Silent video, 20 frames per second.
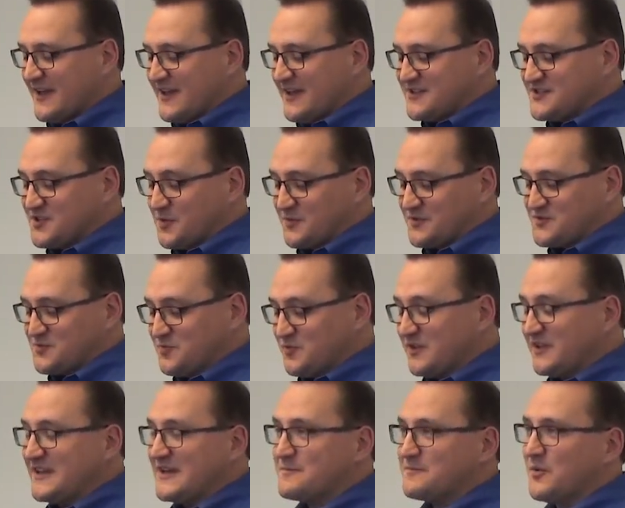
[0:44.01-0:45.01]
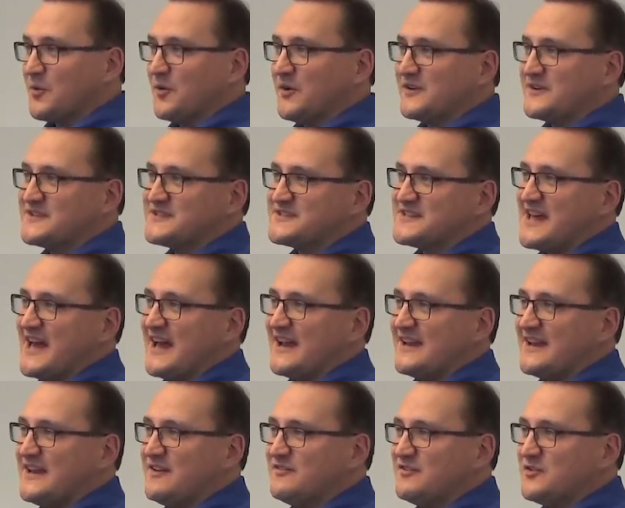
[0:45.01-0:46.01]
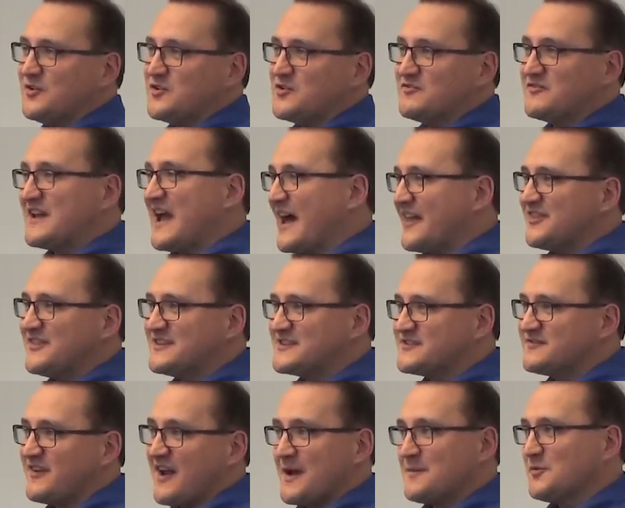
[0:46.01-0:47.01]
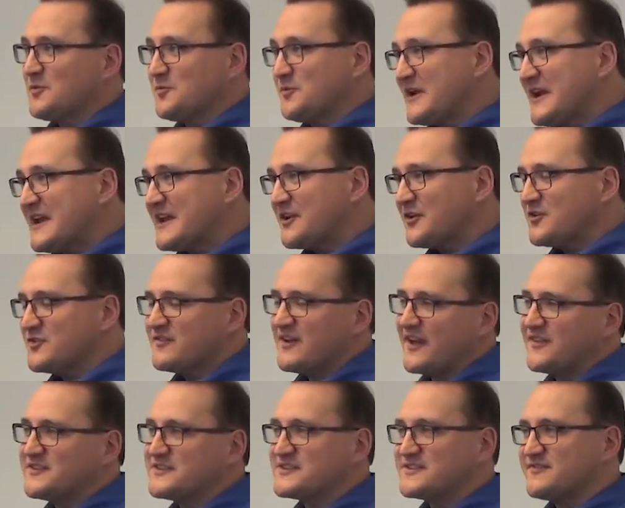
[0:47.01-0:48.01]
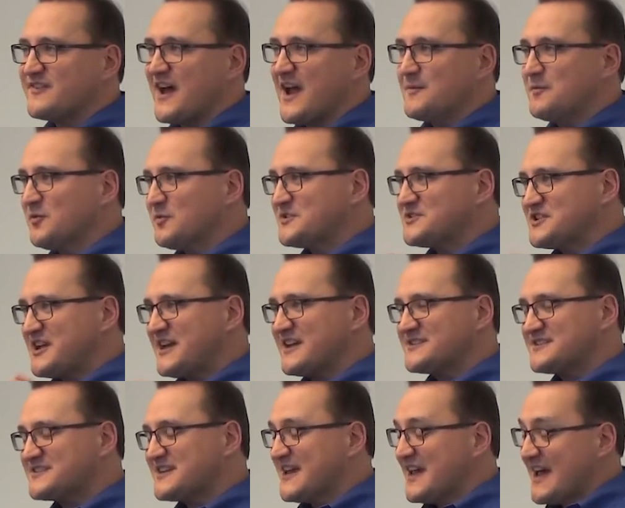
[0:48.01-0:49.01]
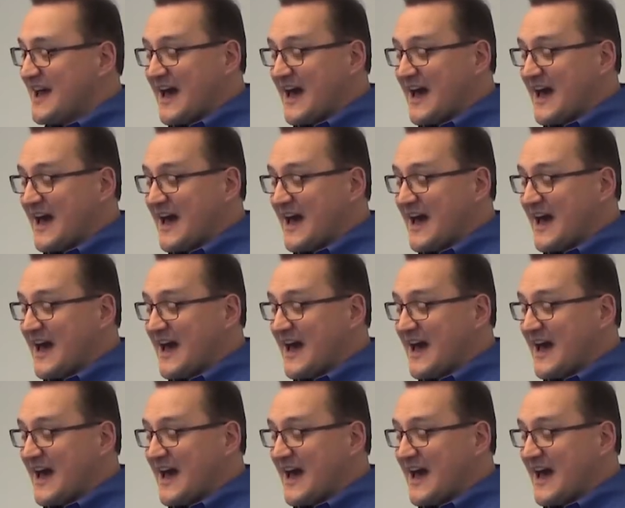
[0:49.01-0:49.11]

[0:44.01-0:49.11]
So what's really important is that even though you've got this fiber ring or you've got this fiber which has